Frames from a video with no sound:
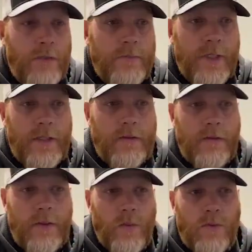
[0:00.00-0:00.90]

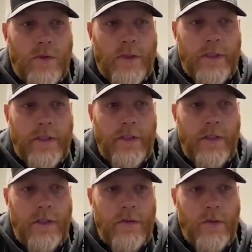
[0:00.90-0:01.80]
and we're really,
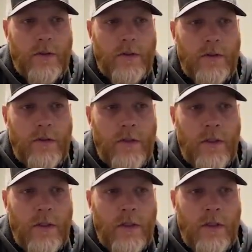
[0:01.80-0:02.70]
with
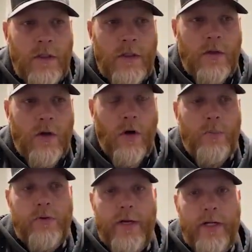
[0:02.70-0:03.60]

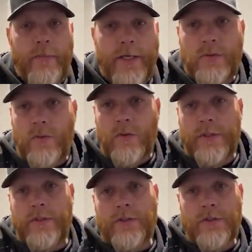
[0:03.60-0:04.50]
open graded base, we're
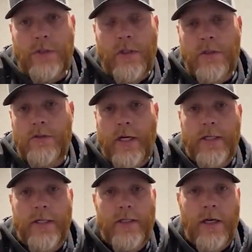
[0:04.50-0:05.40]
really just trying to
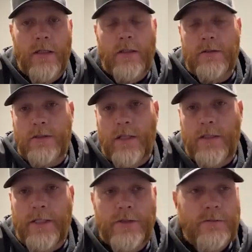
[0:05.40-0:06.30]
get
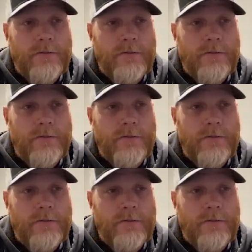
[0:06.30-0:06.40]
consolidation.